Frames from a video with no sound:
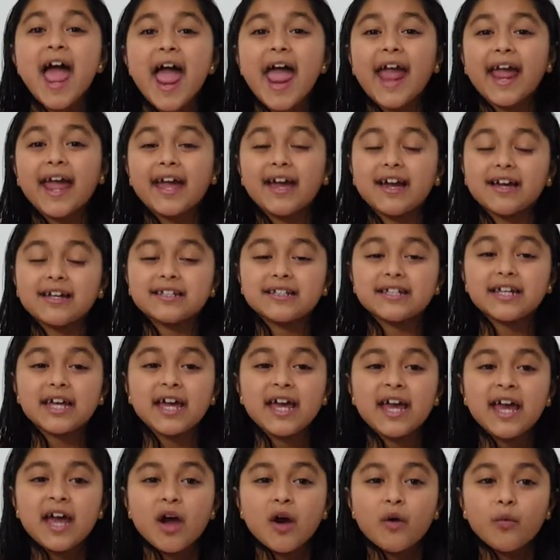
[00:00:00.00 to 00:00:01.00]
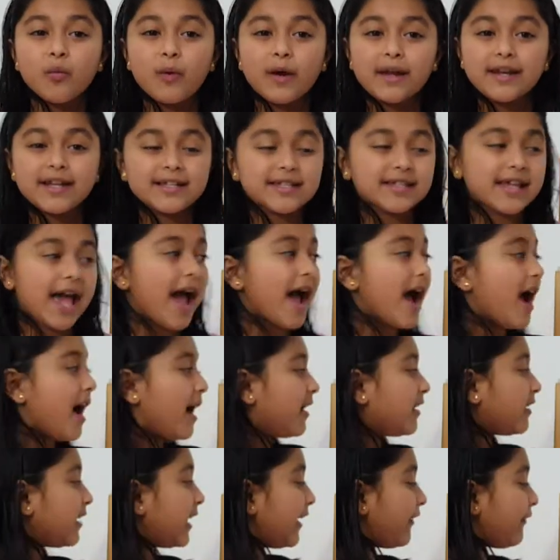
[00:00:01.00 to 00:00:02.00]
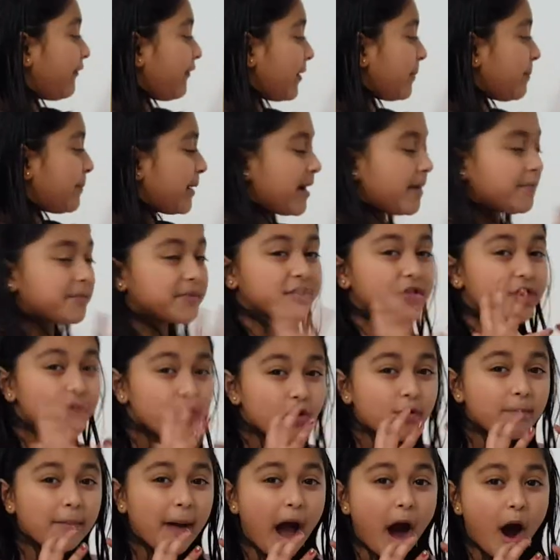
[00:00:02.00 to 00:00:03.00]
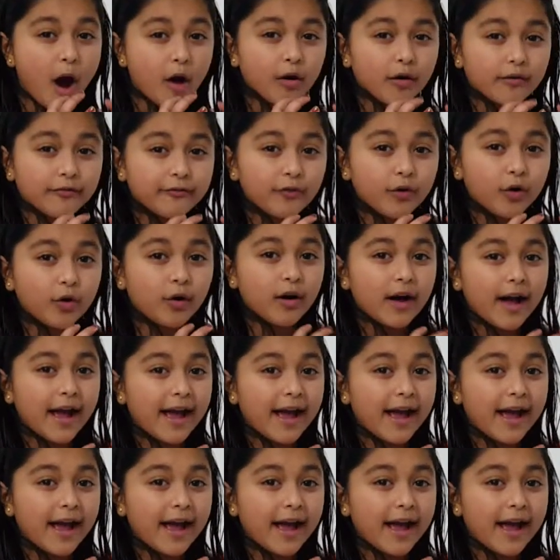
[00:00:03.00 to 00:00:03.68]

And when it's, if it becomes too powerful,